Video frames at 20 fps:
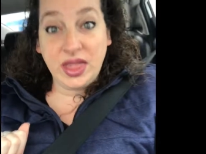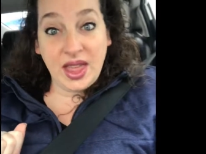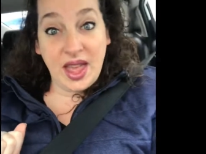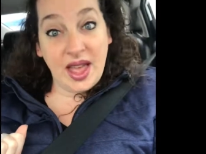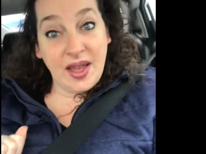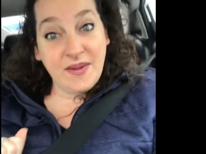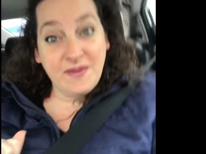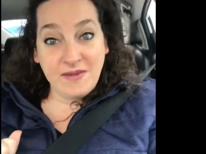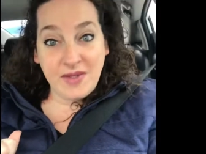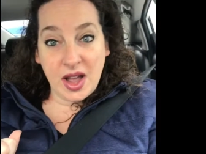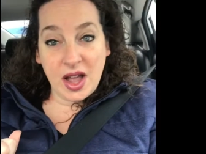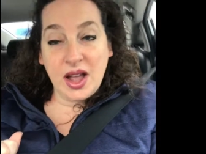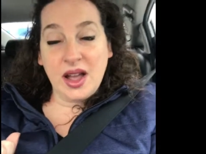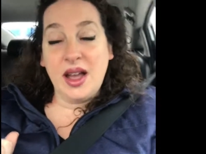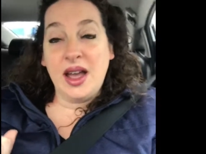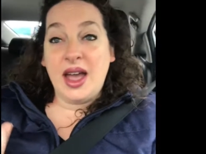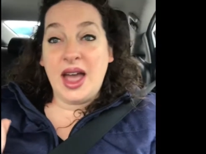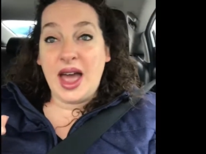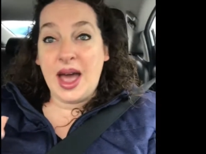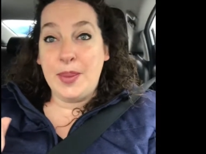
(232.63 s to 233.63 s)
that
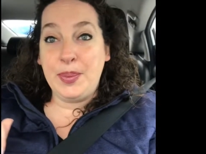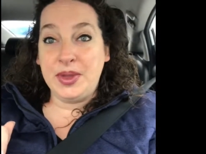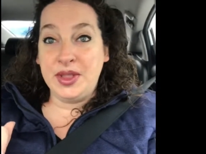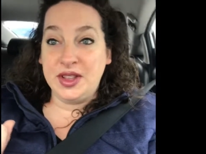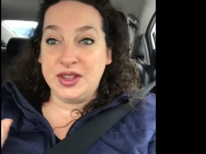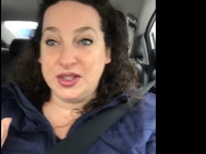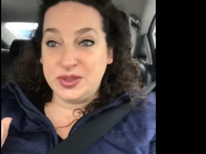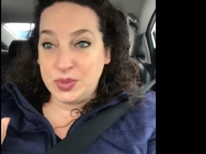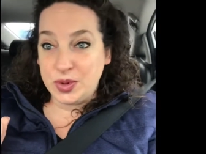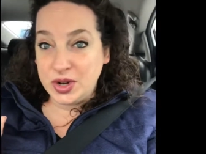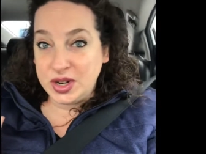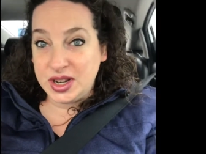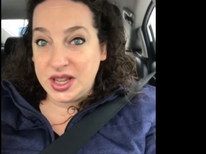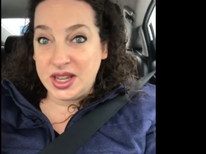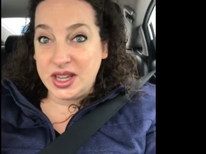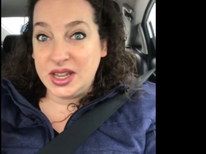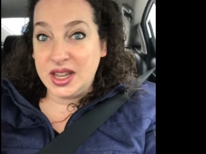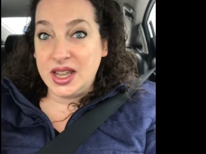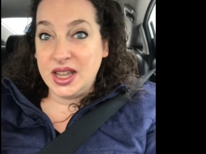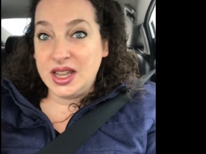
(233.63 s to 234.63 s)
happened this
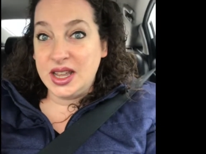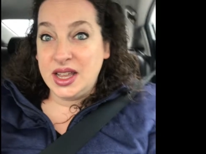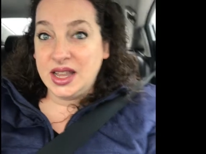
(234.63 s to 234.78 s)
morning.